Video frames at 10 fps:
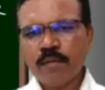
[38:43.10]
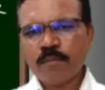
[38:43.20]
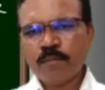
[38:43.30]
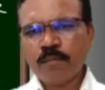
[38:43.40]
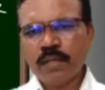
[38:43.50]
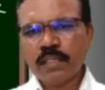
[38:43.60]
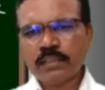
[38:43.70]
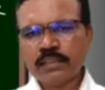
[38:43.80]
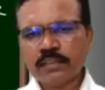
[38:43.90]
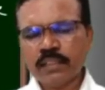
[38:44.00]
plus
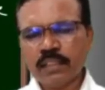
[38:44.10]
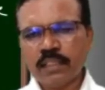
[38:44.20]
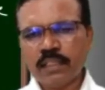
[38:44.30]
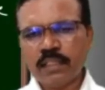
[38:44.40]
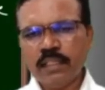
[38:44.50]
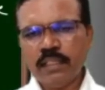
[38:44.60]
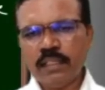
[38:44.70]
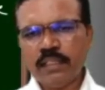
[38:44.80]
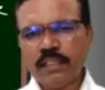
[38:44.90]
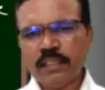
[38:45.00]
13 is
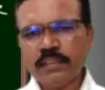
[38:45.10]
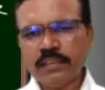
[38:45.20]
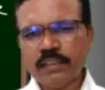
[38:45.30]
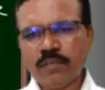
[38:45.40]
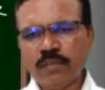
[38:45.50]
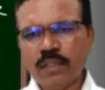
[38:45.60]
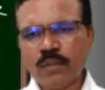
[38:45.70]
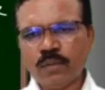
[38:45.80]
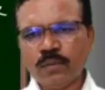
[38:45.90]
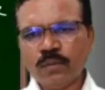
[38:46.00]
equal
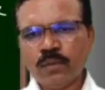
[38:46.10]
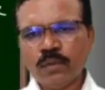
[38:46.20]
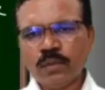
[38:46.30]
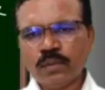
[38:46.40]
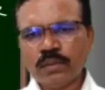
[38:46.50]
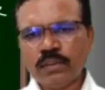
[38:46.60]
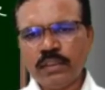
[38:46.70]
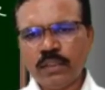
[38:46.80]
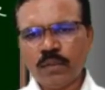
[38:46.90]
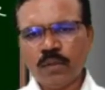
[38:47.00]
to
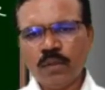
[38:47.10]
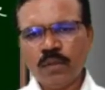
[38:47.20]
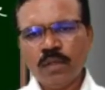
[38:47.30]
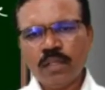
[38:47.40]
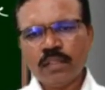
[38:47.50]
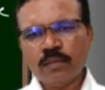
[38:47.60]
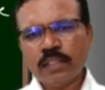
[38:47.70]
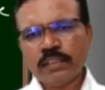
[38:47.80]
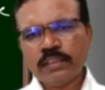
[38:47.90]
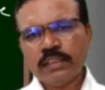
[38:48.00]
0. What
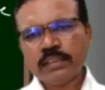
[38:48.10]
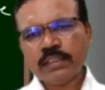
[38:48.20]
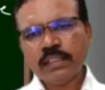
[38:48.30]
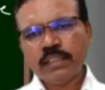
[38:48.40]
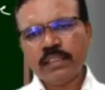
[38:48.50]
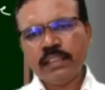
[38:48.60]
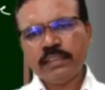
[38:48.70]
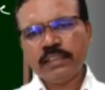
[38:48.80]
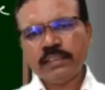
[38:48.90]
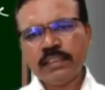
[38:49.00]
is this? This
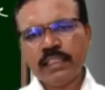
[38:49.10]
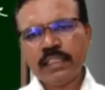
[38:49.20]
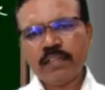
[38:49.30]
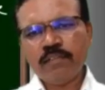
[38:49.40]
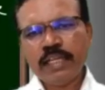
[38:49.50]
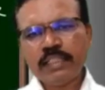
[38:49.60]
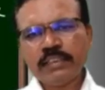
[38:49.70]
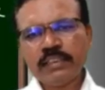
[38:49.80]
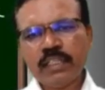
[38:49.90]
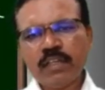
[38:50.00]
is
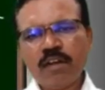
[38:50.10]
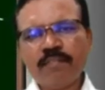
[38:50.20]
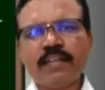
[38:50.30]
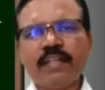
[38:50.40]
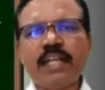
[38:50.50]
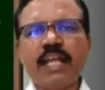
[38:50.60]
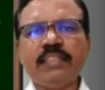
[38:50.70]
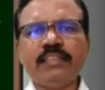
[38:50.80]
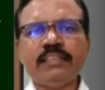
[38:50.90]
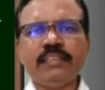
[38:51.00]
equation of
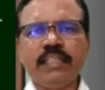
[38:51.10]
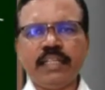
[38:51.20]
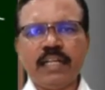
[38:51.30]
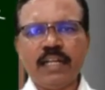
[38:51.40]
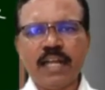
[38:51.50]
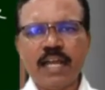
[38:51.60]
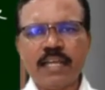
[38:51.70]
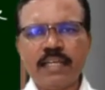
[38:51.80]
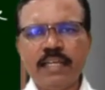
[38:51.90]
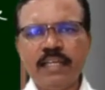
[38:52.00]
tangent
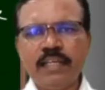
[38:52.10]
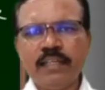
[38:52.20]
line